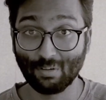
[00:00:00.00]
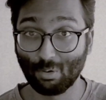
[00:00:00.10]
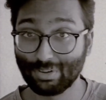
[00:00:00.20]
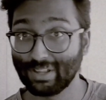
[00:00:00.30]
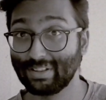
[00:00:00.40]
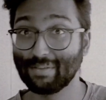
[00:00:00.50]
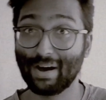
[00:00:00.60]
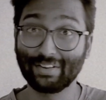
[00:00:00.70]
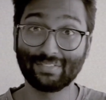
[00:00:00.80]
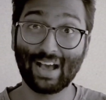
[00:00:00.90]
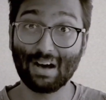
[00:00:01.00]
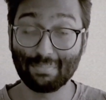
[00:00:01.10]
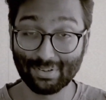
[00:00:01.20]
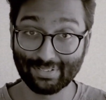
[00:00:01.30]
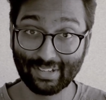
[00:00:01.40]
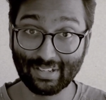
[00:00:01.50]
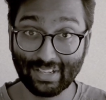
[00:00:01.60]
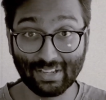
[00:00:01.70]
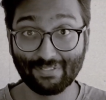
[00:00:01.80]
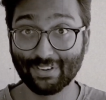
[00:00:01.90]
only the amount of apples they
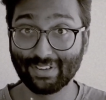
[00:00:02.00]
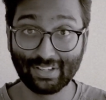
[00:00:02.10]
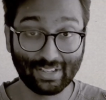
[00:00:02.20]
need for the